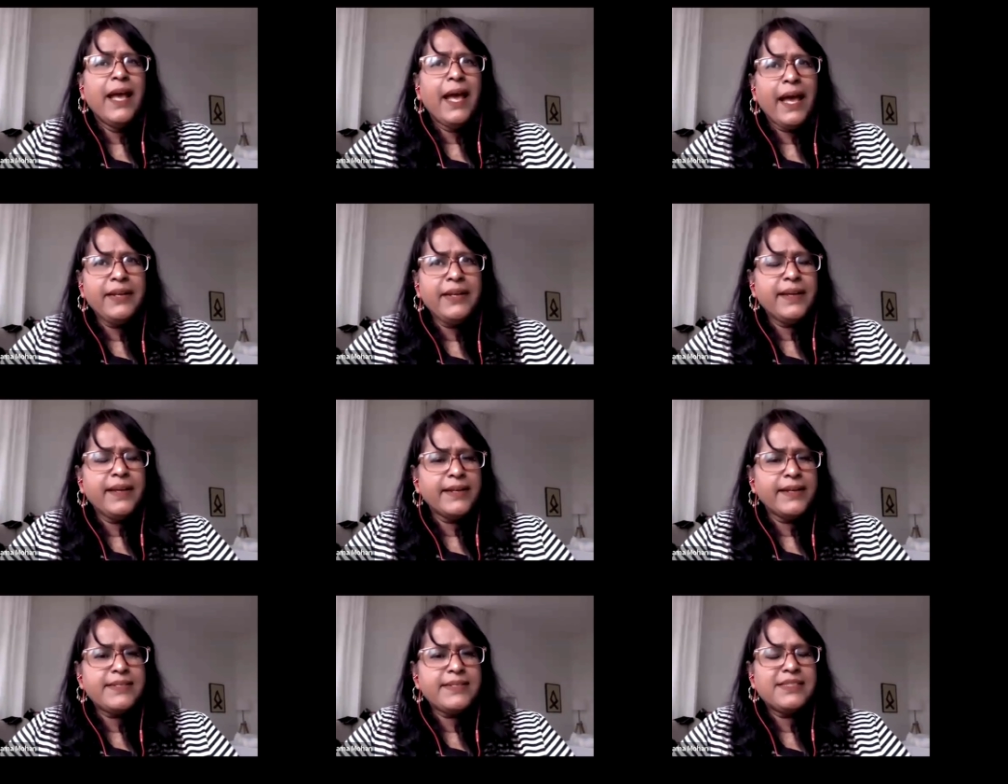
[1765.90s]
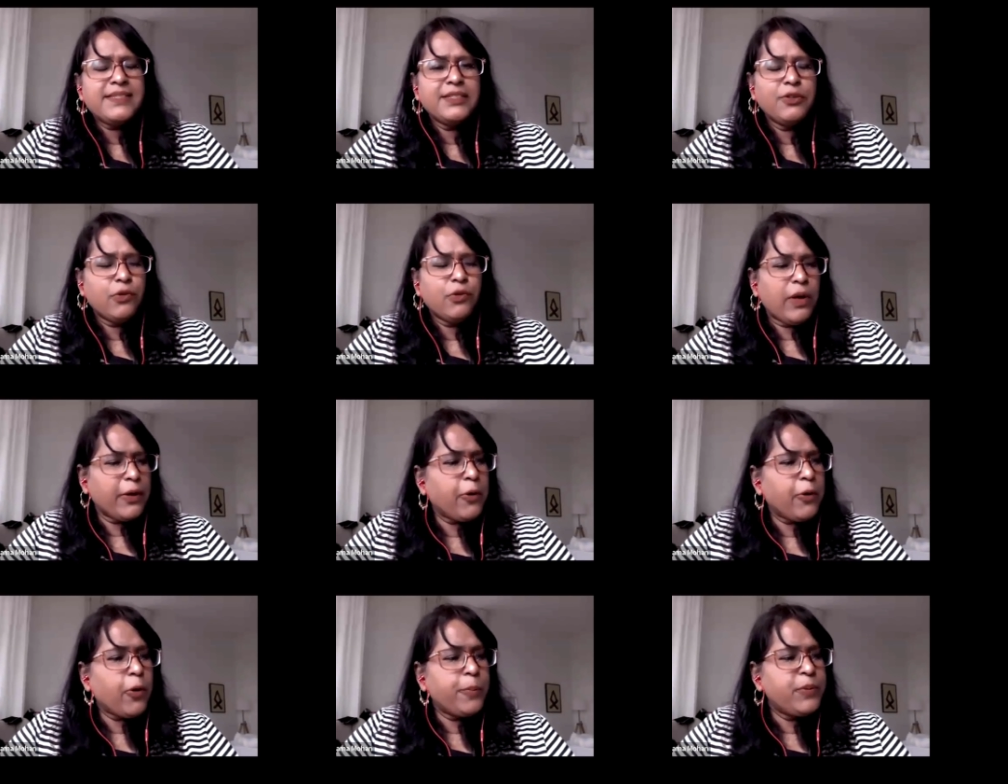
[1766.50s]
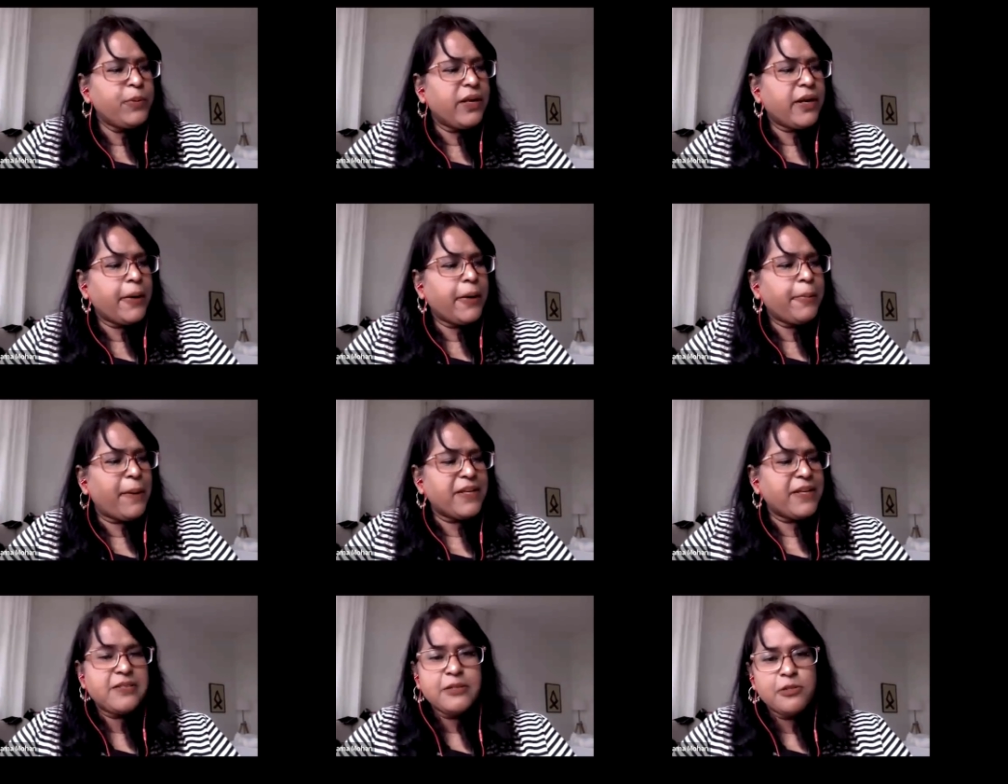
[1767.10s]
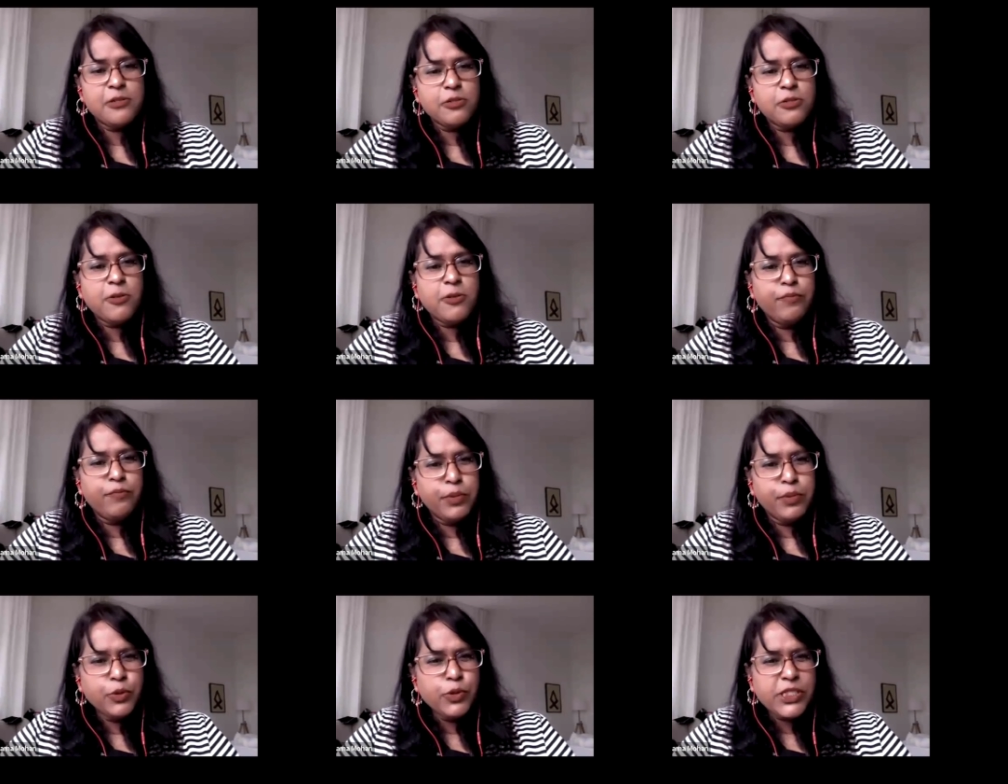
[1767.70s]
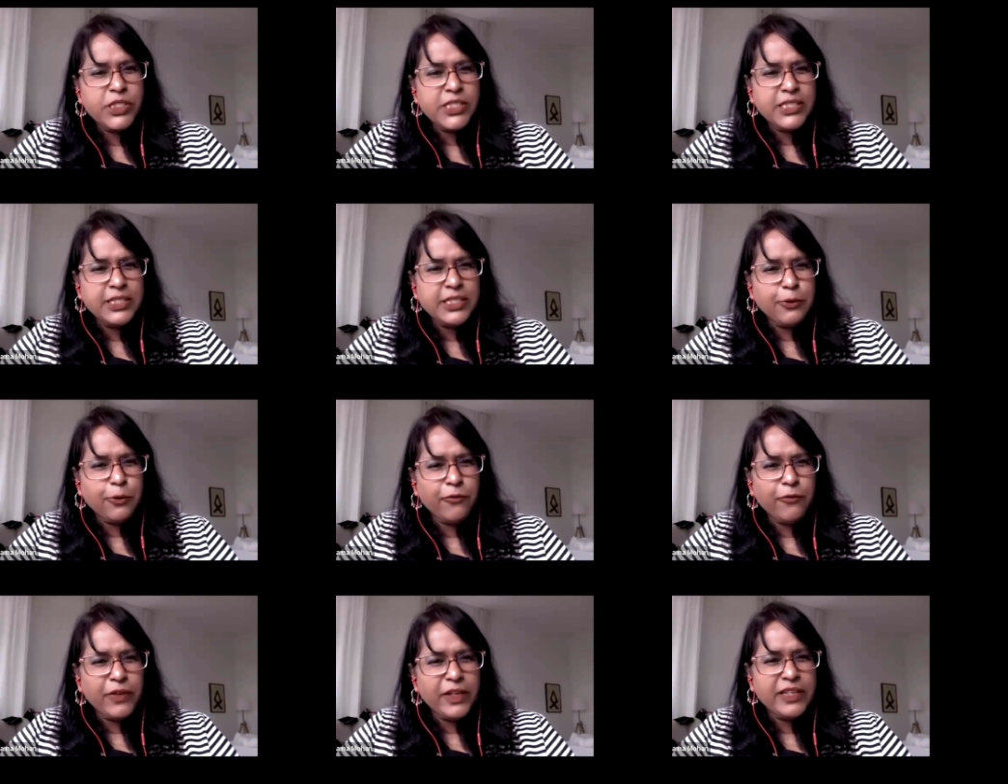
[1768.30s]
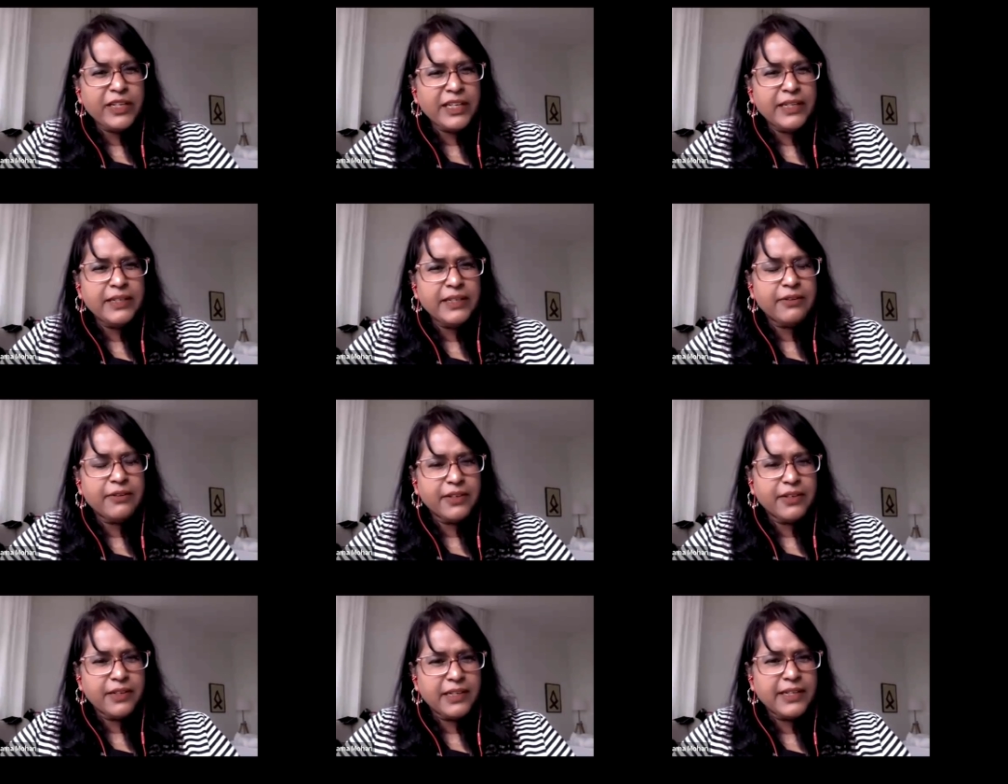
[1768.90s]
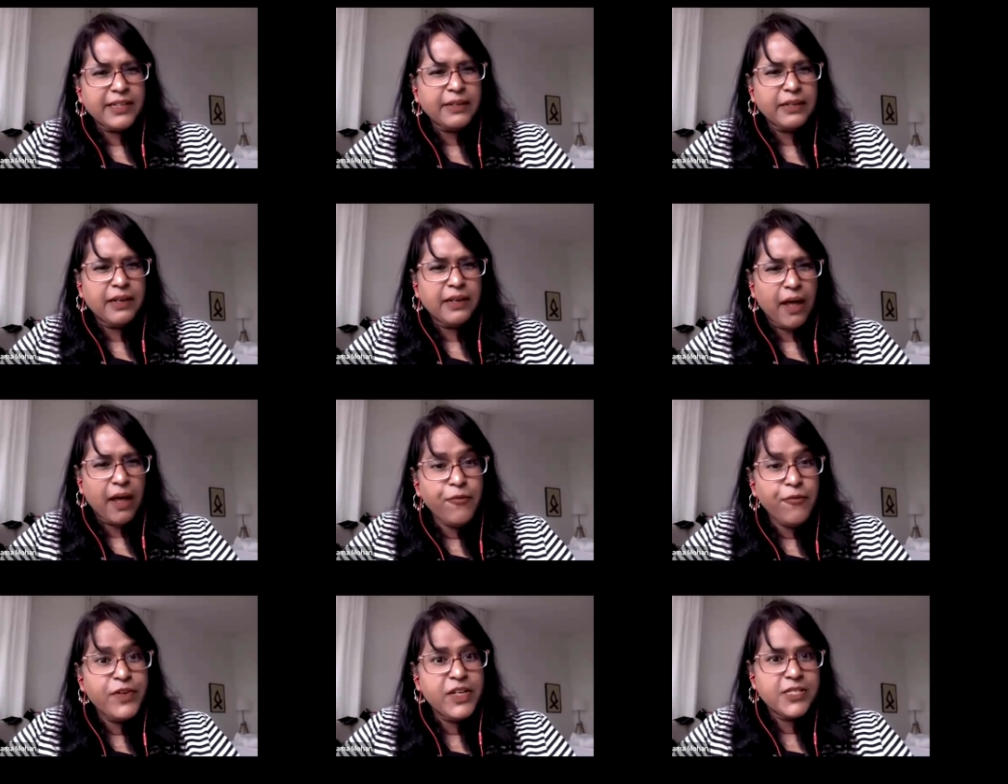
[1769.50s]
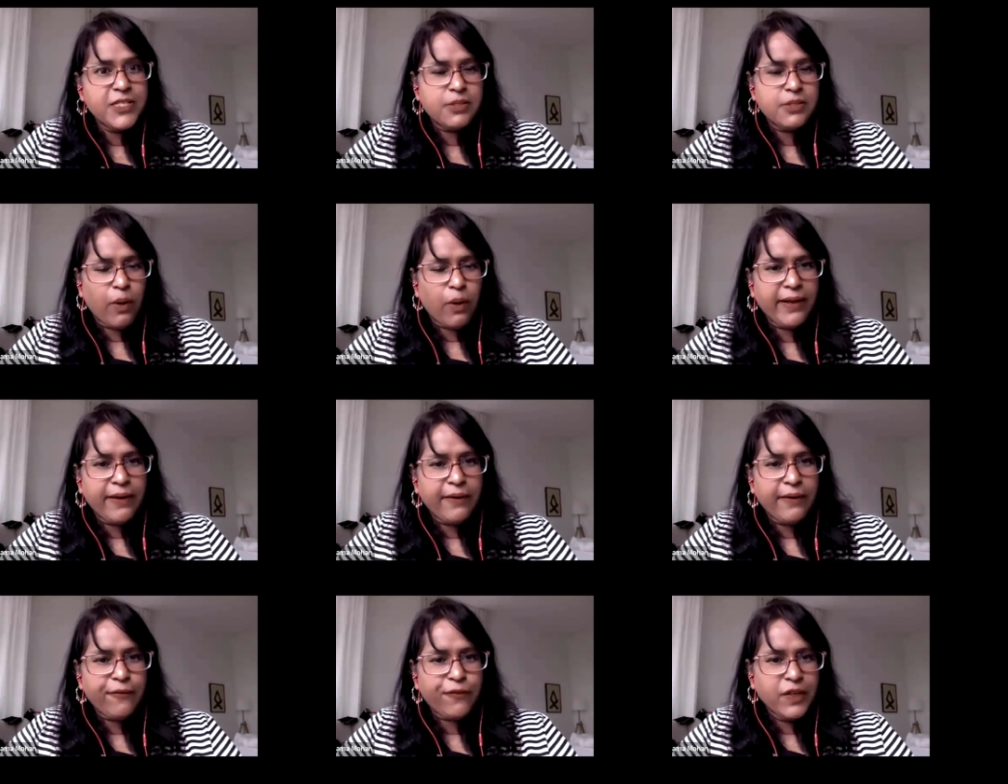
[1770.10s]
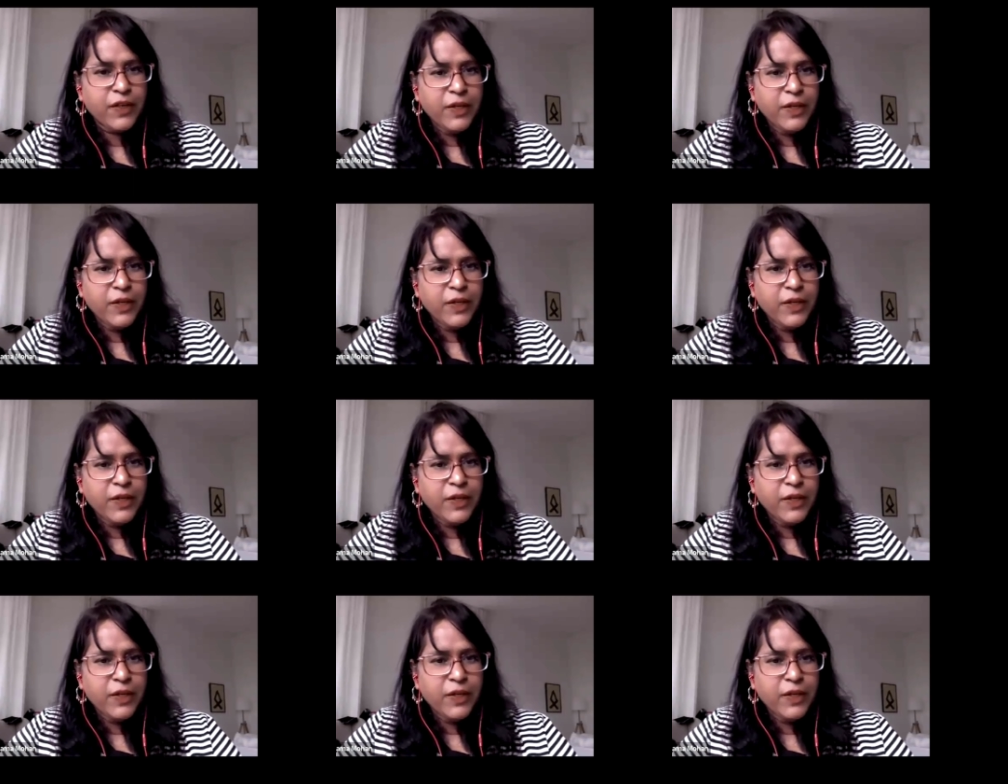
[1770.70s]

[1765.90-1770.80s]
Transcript: and yet you know i hope there are passages of beauty you know when he really loved his wife